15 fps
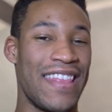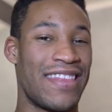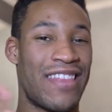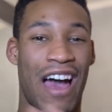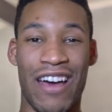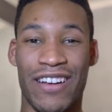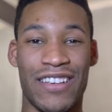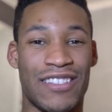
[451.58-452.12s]

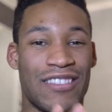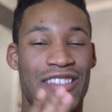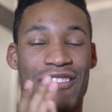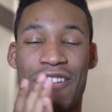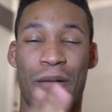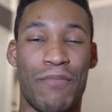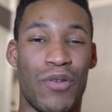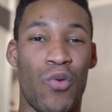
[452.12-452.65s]
That is the
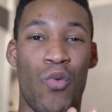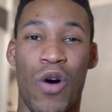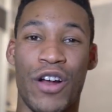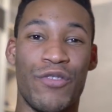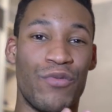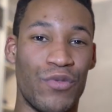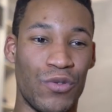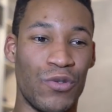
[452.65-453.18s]
number
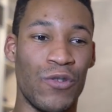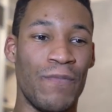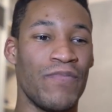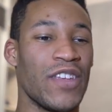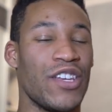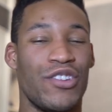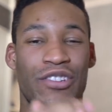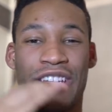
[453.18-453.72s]
one rule.
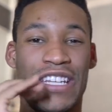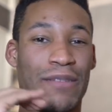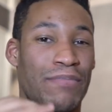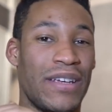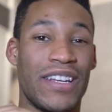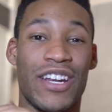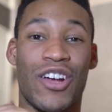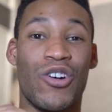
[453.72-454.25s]
You need to
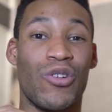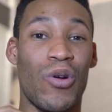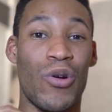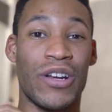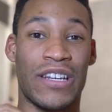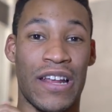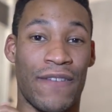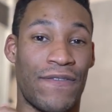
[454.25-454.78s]
be in a
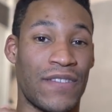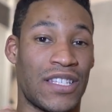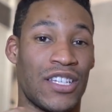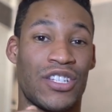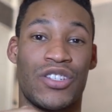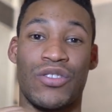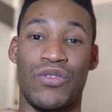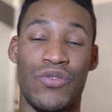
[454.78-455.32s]
caloric
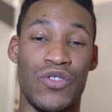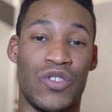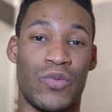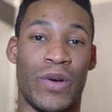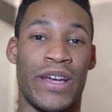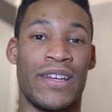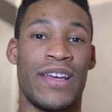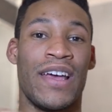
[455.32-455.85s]
deficit to lose
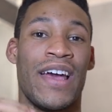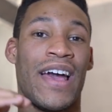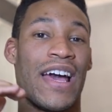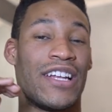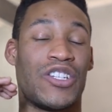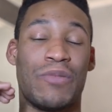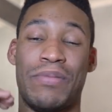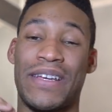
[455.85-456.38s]
weight
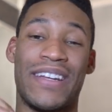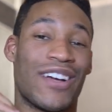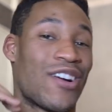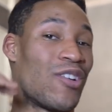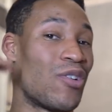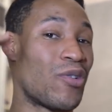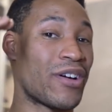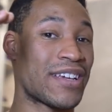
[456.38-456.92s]
and to be in a
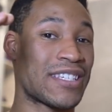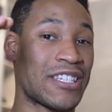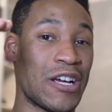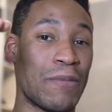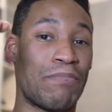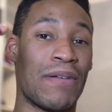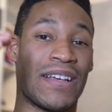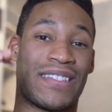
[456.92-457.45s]
caloric
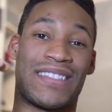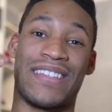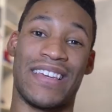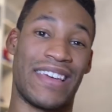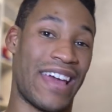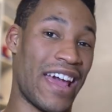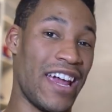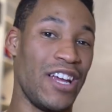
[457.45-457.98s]
surplus to
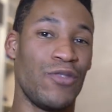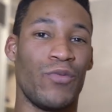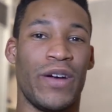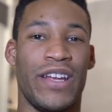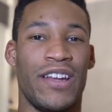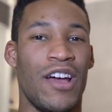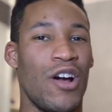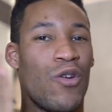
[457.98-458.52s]
gain
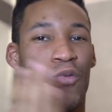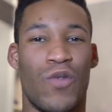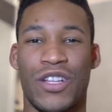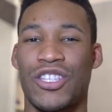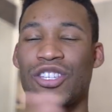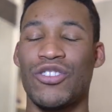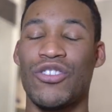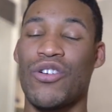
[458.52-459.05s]
weight.
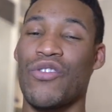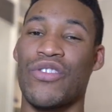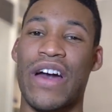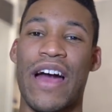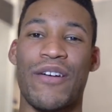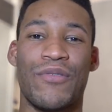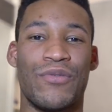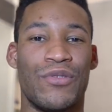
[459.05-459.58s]
Once you know
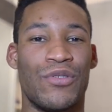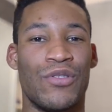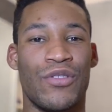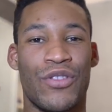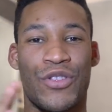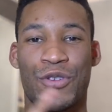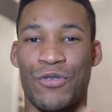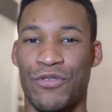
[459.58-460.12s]
that rule,
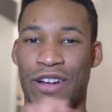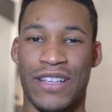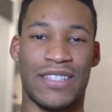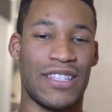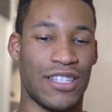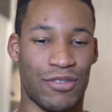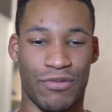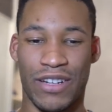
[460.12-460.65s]
the
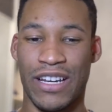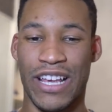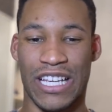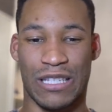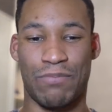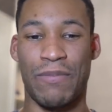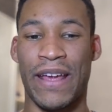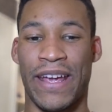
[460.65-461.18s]
rest is really
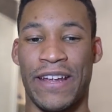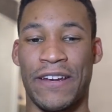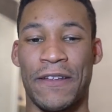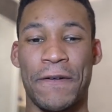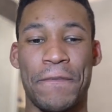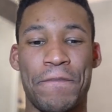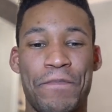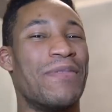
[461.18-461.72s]
explained.
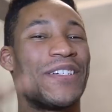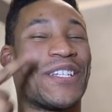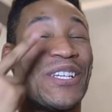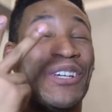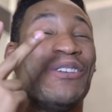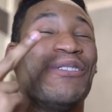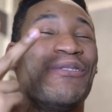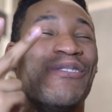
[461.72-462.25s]
Number
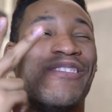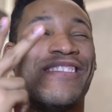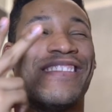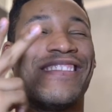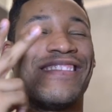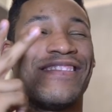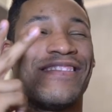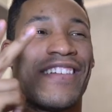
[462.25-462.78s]
two.
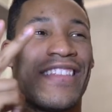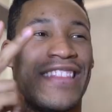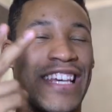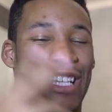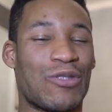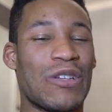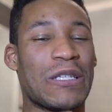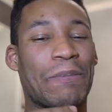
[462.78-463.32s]

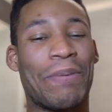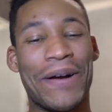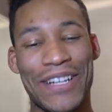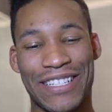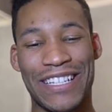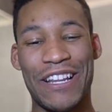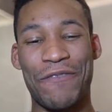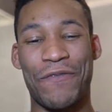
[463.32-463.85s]
This was
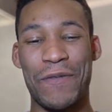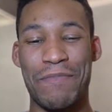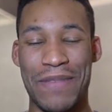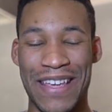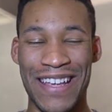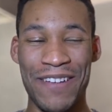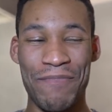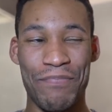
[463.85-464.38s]
personally for
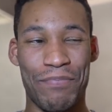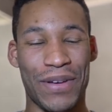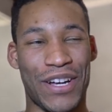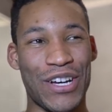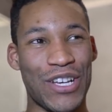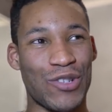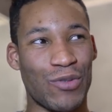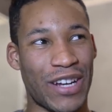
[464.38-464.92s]
me
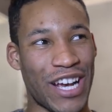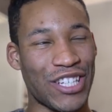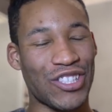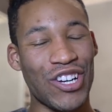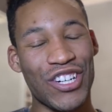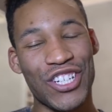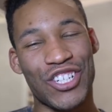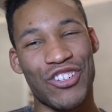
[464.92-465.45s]
because when I
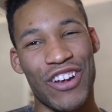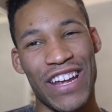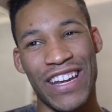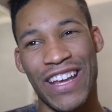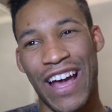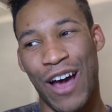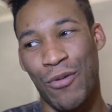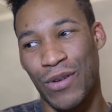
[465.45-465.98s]
started
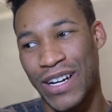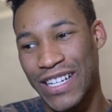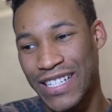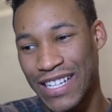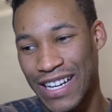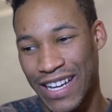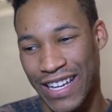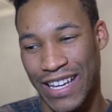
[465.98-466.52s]
training, I wanted
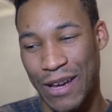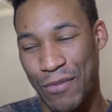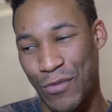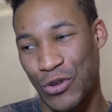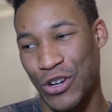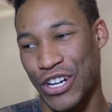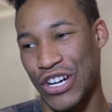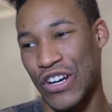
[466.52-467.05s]
to like get
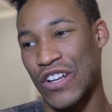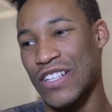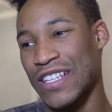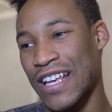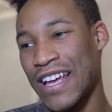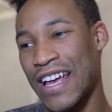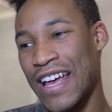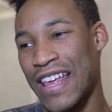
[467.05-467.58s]
more
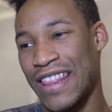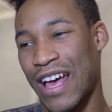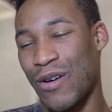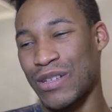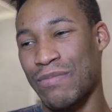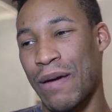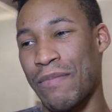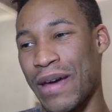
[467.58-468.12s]
girls. That
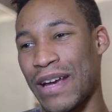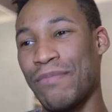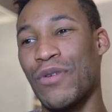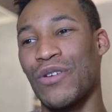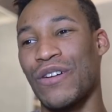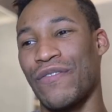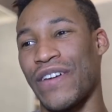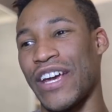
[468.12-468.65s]
was my main
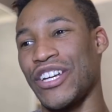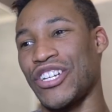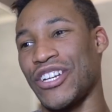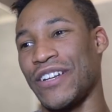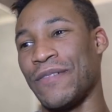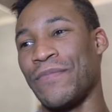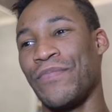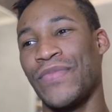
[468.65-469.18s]

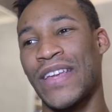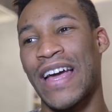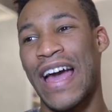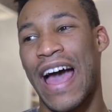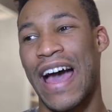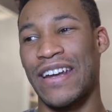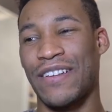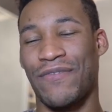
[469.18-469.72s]
motivation
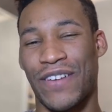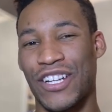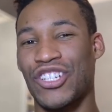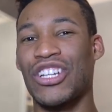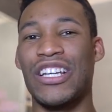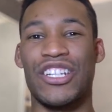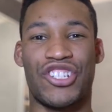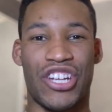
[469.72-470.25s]
and
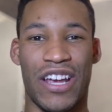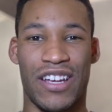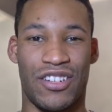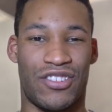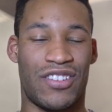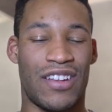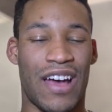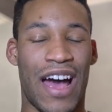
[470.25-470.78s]
eventually it
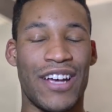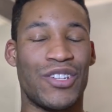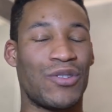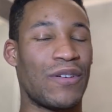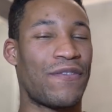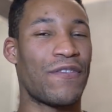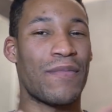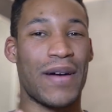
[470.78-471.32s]
changed. I
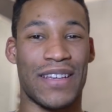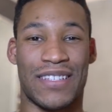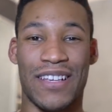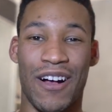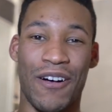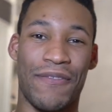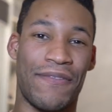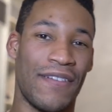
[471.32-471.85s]
do it for
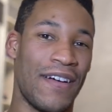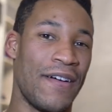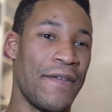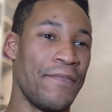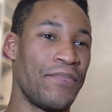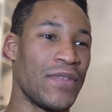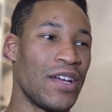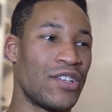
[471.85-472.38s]
myself.
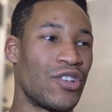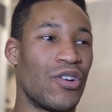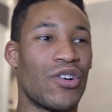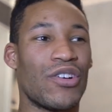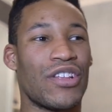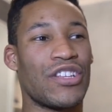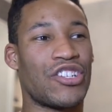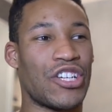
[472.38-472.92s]
Don't
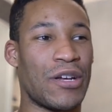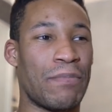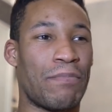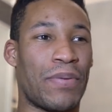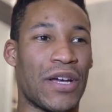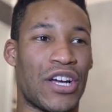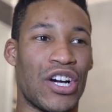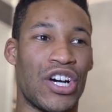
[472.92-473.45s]
go to the
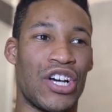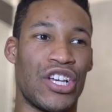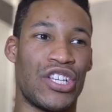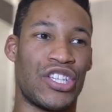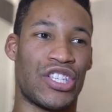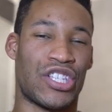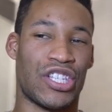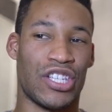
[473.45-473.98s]
gym
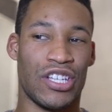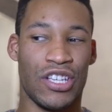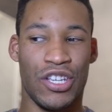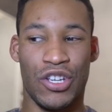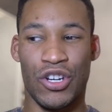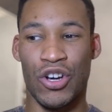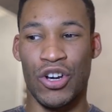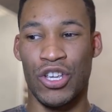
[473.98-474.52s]
because
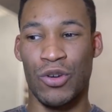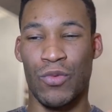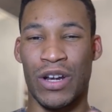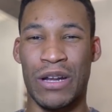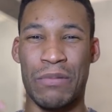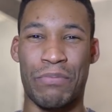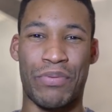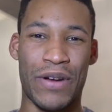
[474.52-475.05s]
you know you
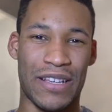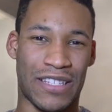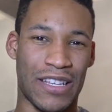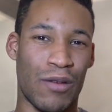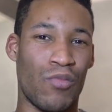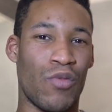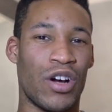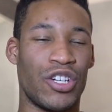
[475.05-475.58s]
want to impress
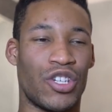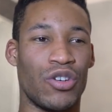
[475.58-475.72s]
someone.